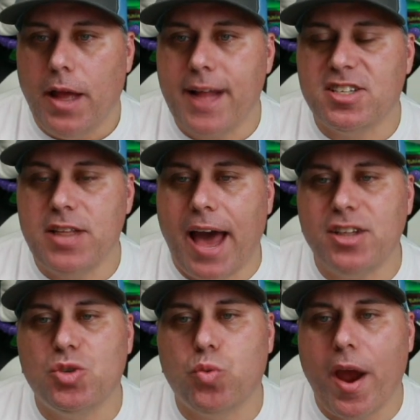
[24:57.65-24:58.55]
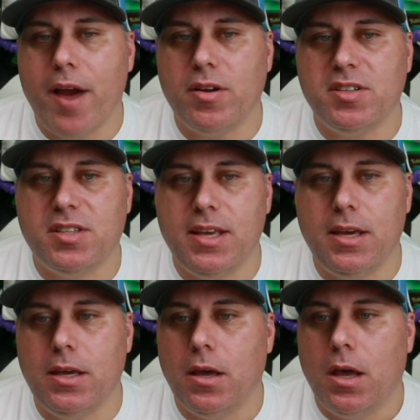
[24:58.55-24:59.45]
It's not as rare as
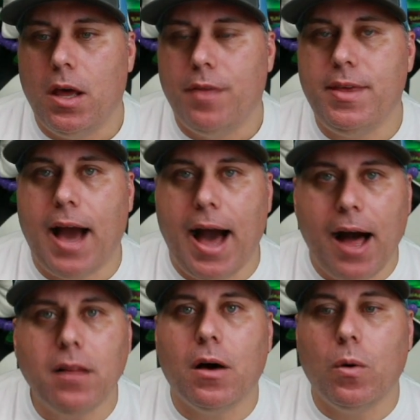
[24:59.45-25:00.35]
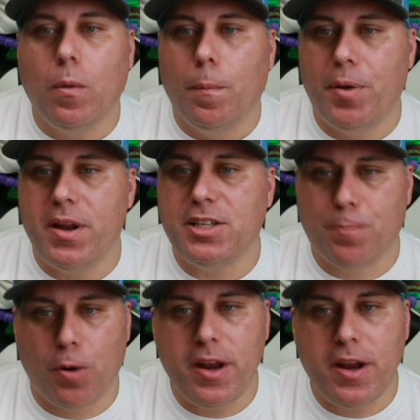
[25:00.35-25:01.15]
the the holo, but it's pretty